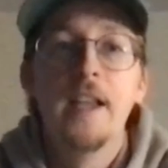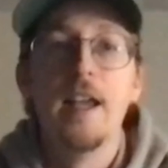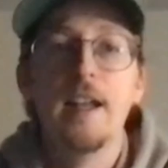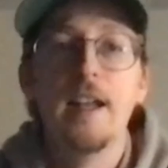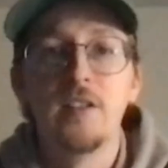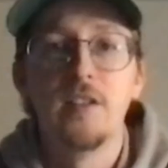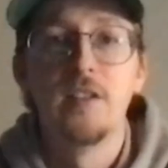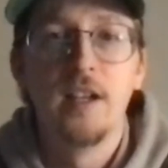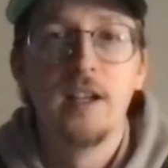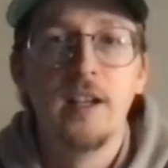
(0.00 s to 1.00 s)
and it's
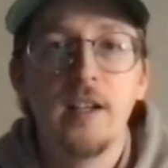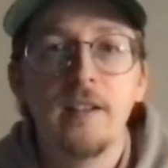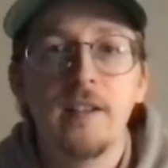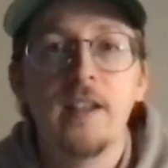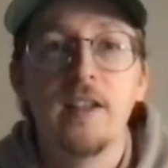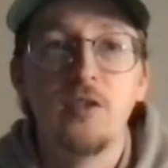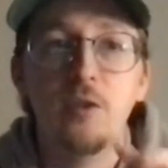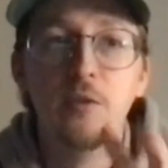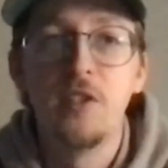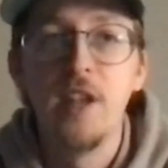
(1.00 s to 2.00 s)

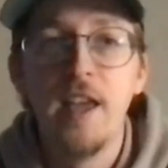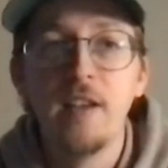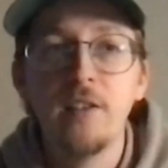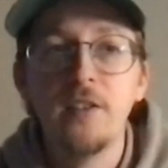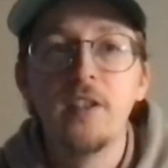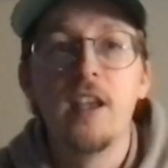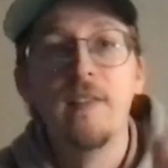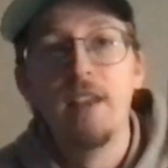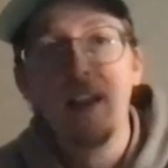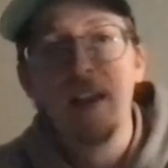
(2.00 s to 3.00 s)
2 snails,
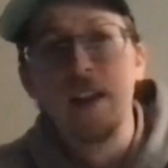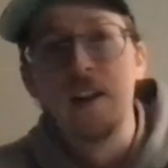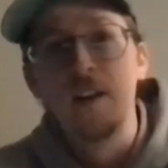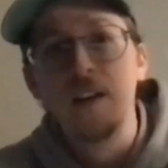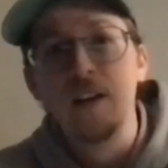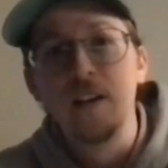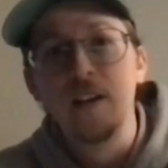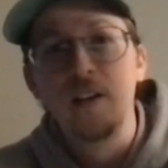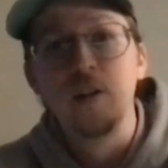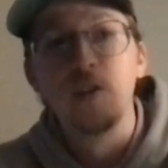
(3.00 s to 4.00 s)
and then
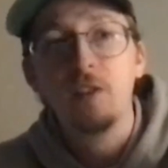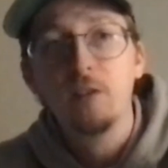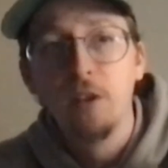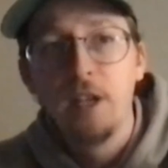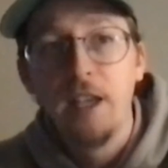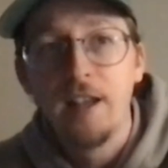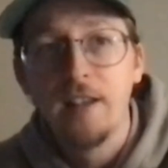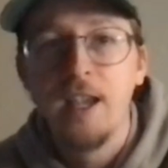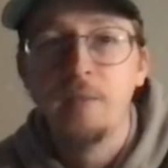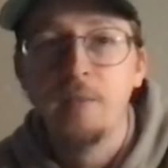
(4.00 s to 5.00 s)
they're looking at a
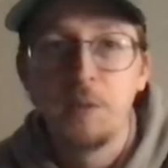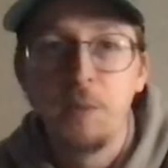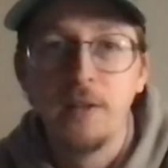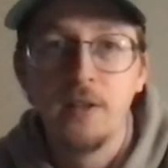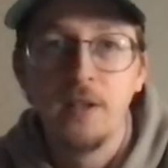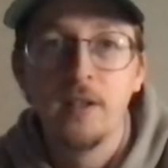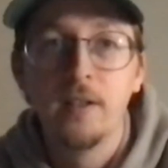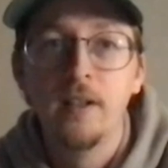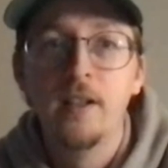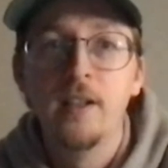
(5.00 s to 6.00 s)
tape dispenser,
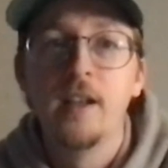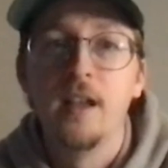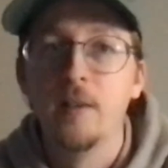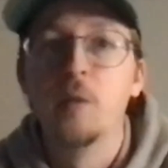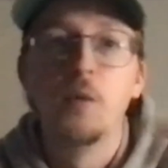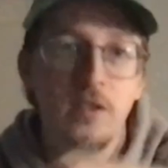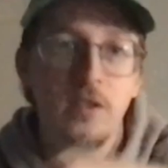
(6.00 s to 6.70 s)
and the one